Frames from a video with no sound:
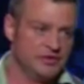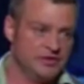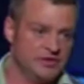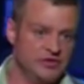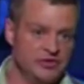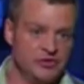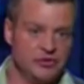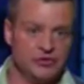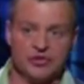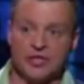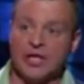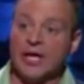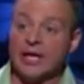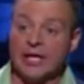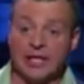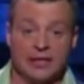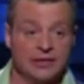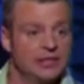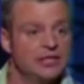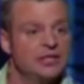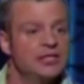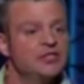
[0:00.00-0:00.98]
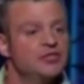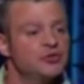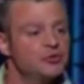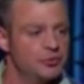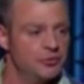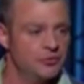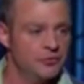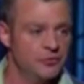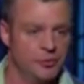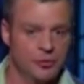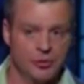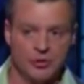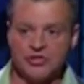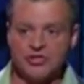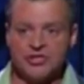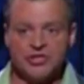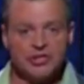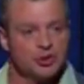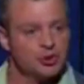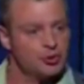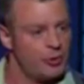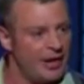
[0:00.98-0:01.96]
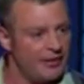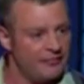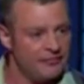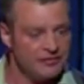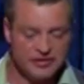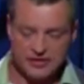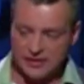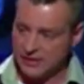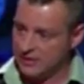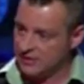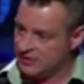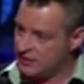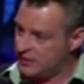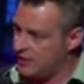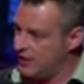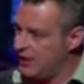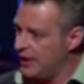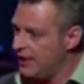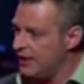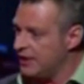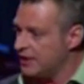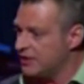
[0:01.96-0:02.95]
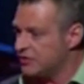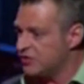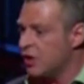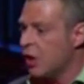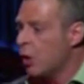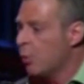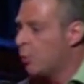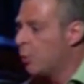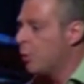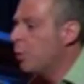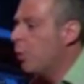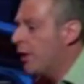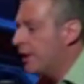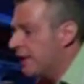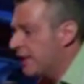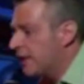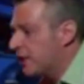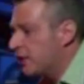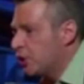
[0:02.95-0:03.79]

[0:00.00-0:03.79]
and sisters in the history of the world is a travesty. And as Canadians, we want to